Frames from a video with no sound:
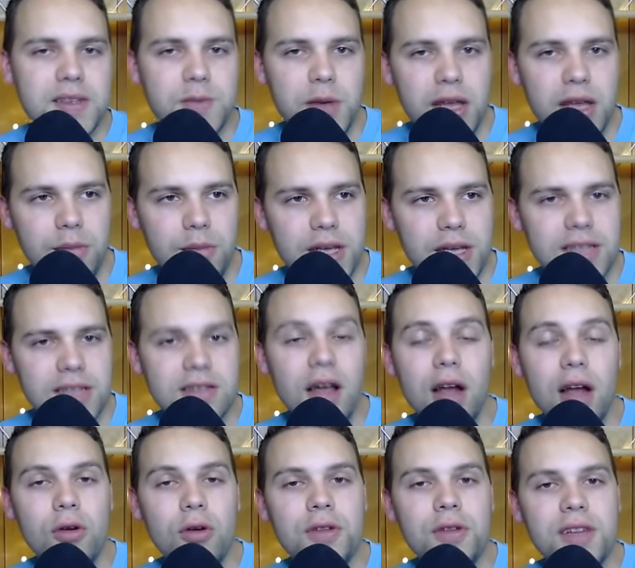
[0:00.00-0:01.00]
because
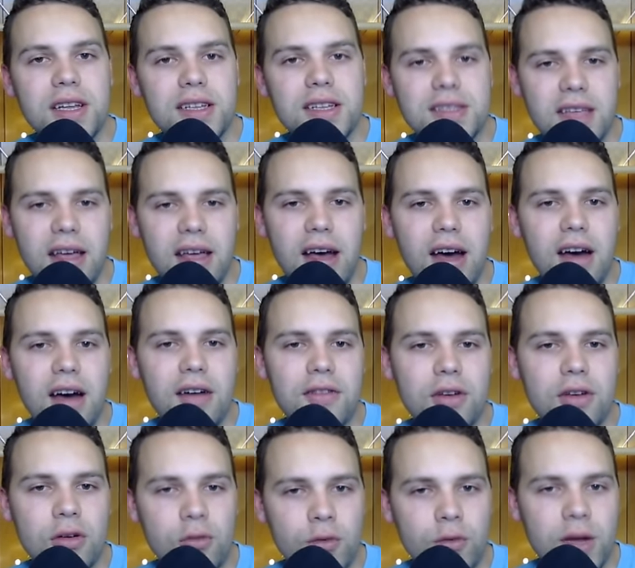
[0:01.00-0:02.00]
not only does he
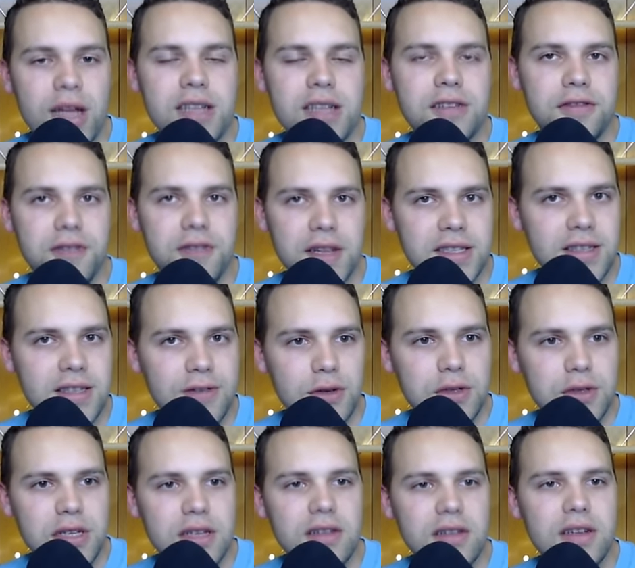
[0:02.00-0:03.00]
have great defensive
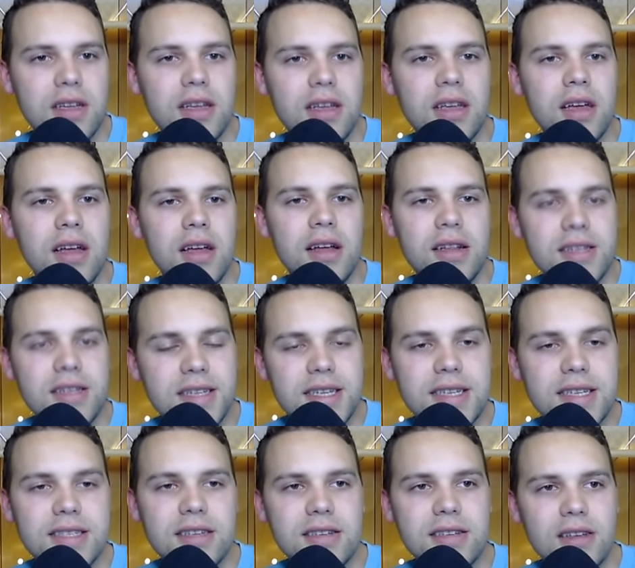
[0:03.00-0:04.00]
utility,
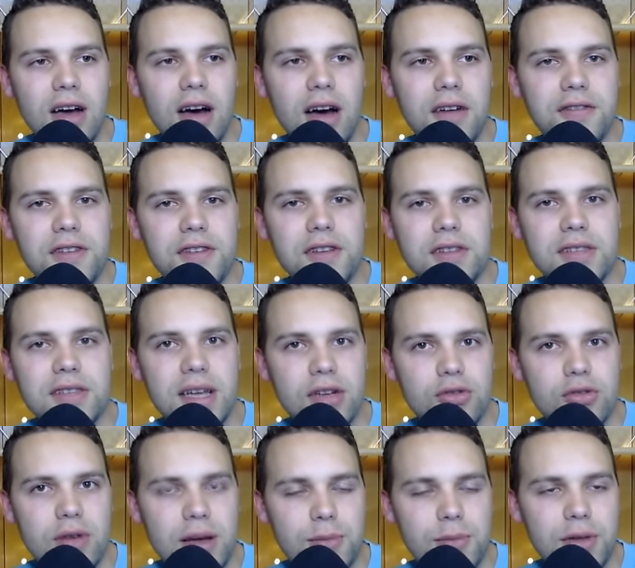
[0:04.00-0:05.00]
decent off-field
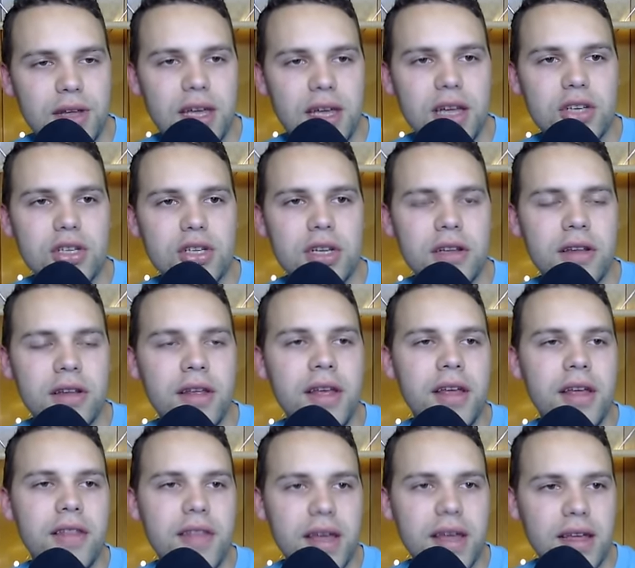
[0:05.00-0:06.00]
dendro application
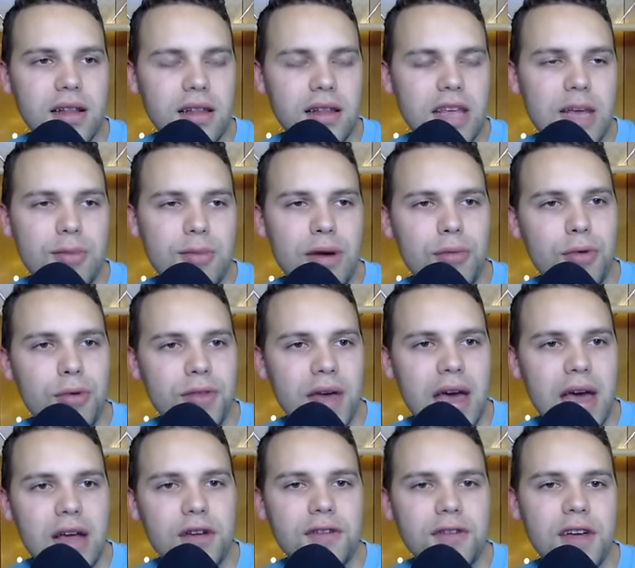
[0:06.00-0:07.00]
that can keep up with
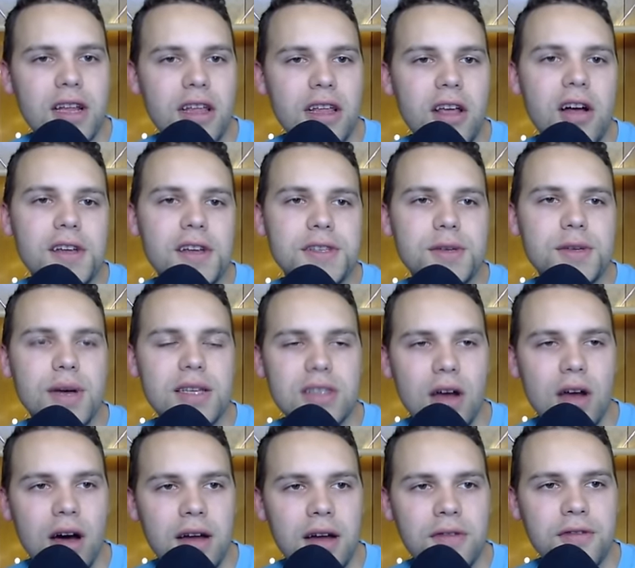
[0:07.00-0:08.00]
aggravate, he also has
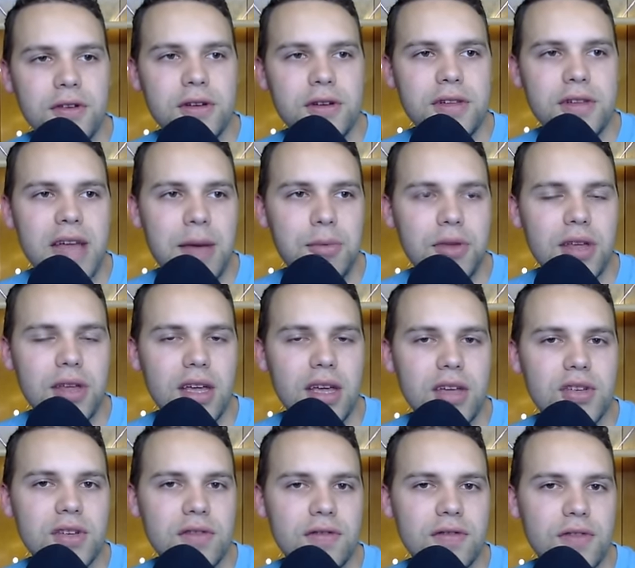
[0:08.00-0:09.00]
on-field
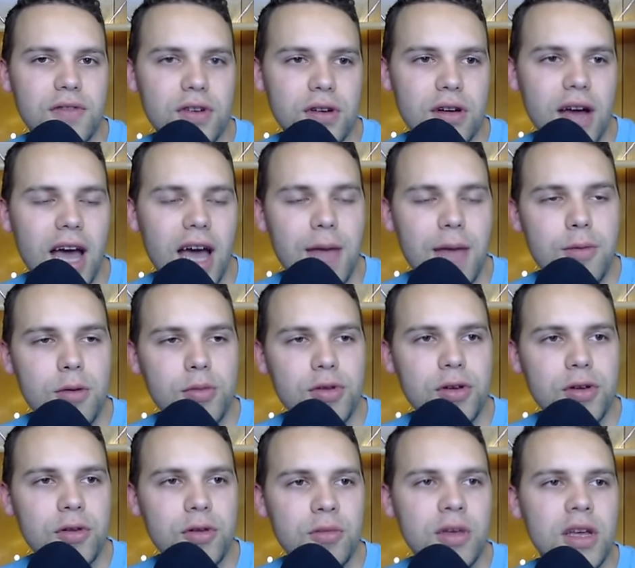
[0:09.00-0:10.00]
application for
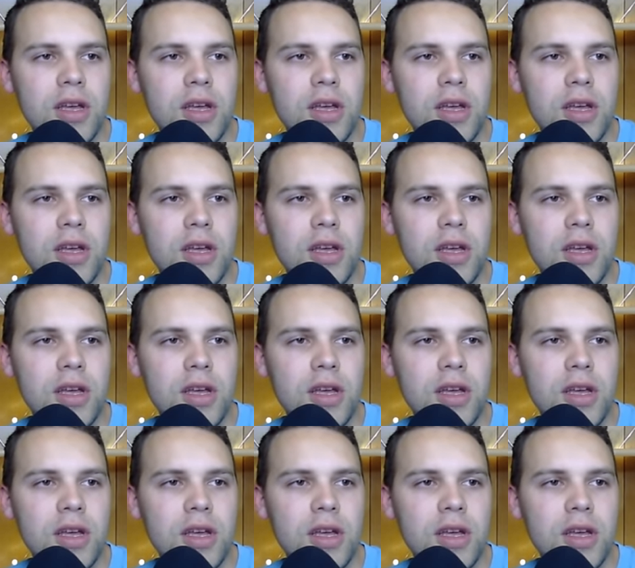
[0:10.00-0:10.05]
hyperbloom.